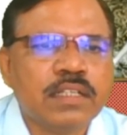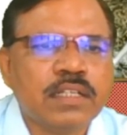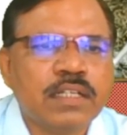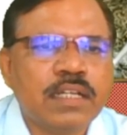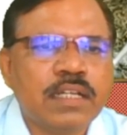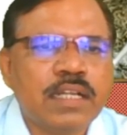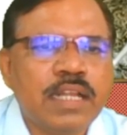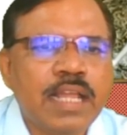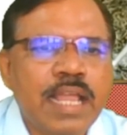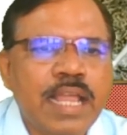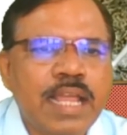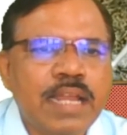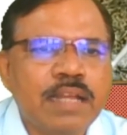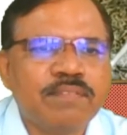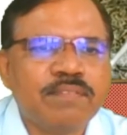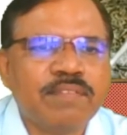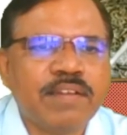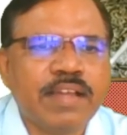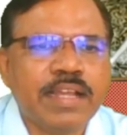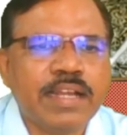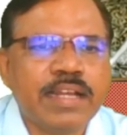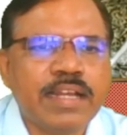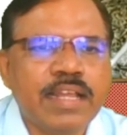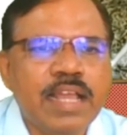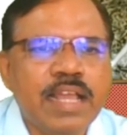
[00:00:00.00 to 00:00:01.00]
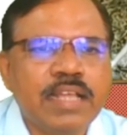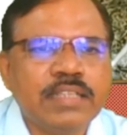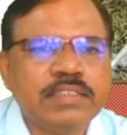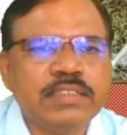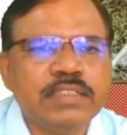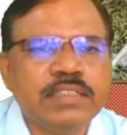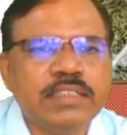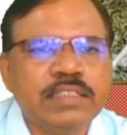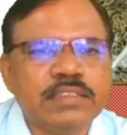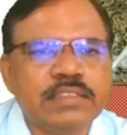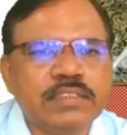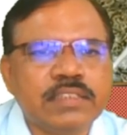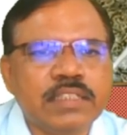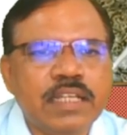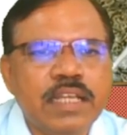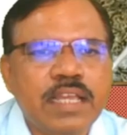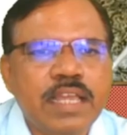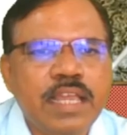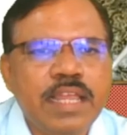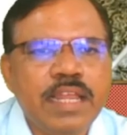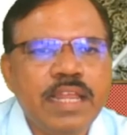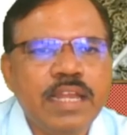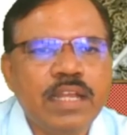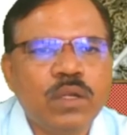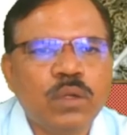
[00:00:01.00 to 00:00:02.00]
Tan phi dash, it is
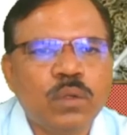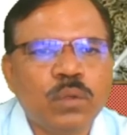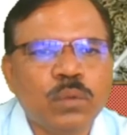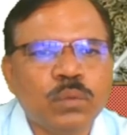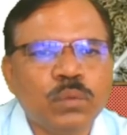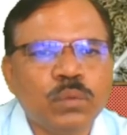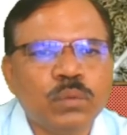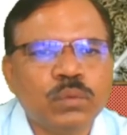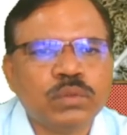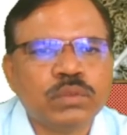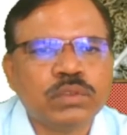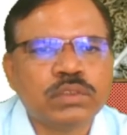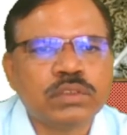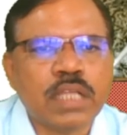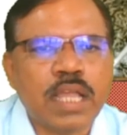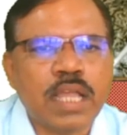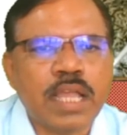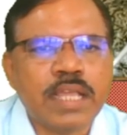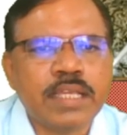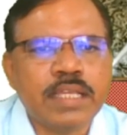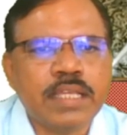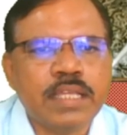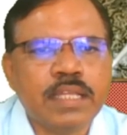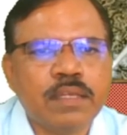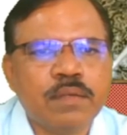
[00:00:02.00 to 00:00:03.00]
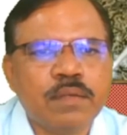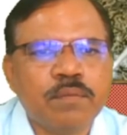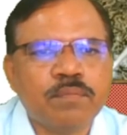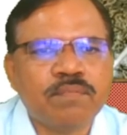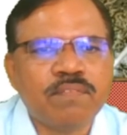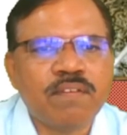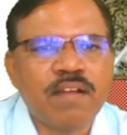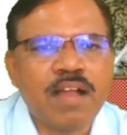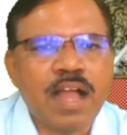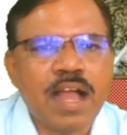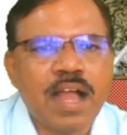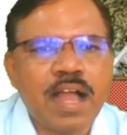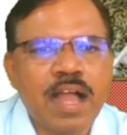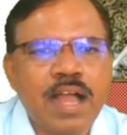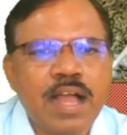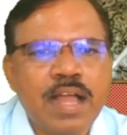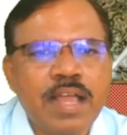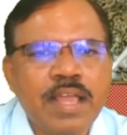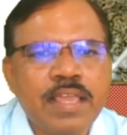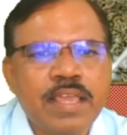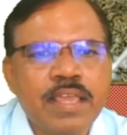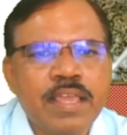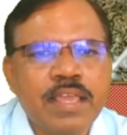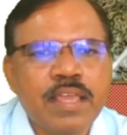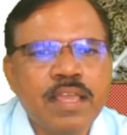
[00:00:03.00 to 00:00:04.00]
a2 sin
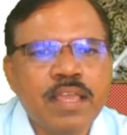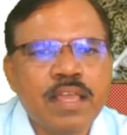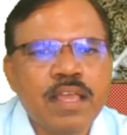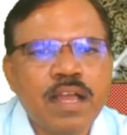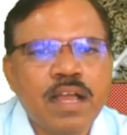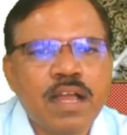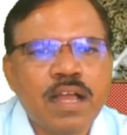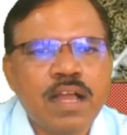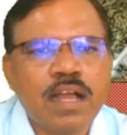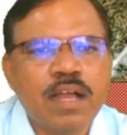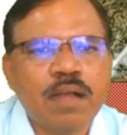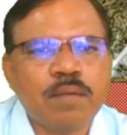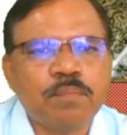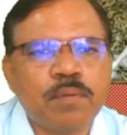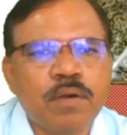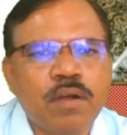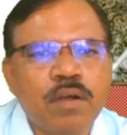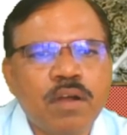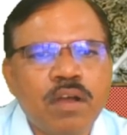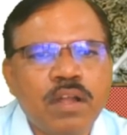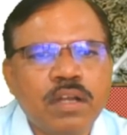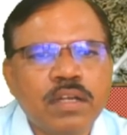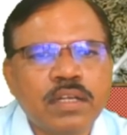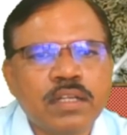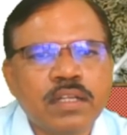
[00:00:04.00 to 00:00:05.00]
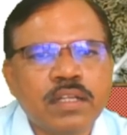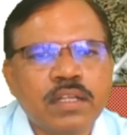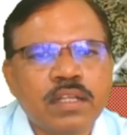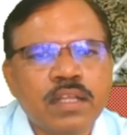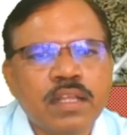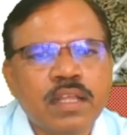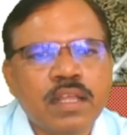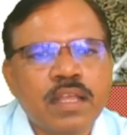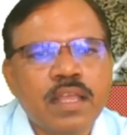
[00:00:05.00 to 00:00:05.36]
phi upon